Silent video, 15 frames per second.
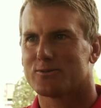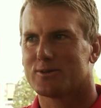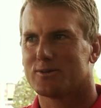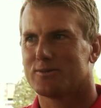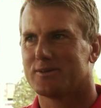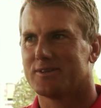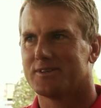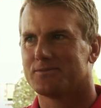was
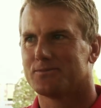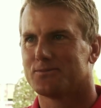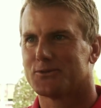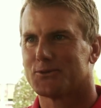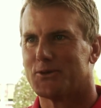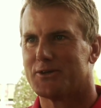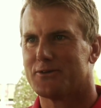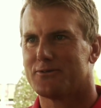probably
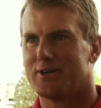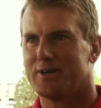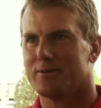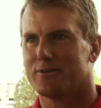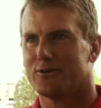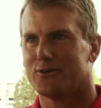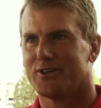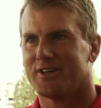
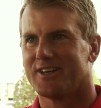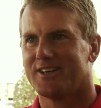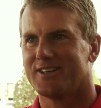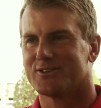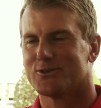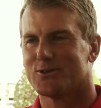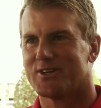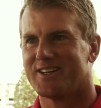twenty-five, thirty
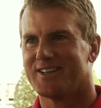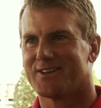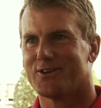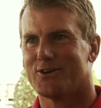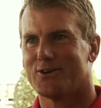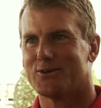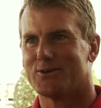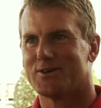guys who I
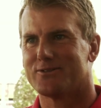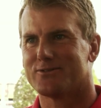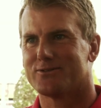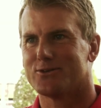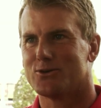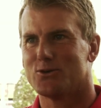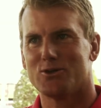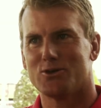didn't know if,
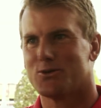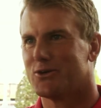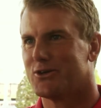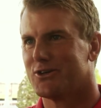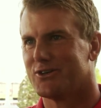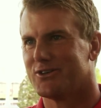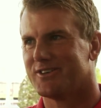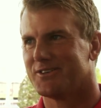who they
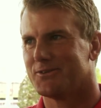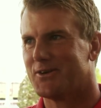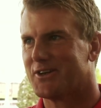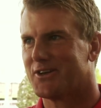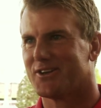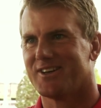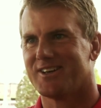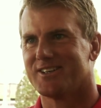were and
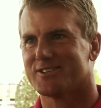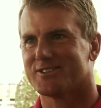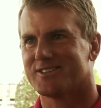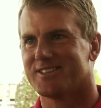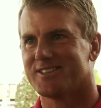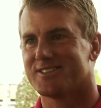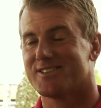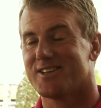
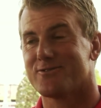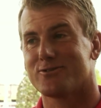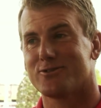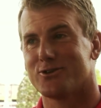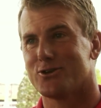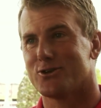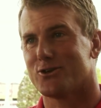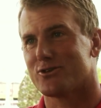recognized, and there's
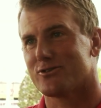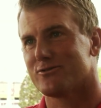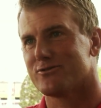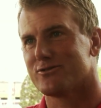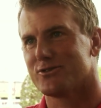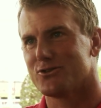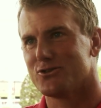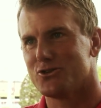definitely a lot
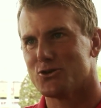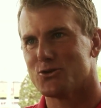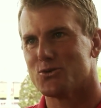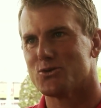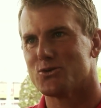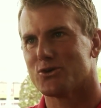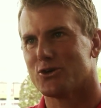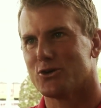of
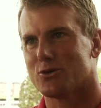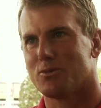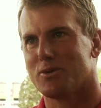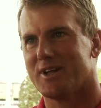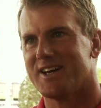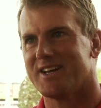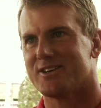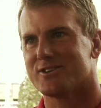new, good
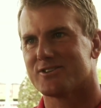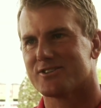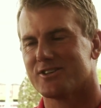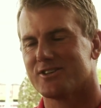players,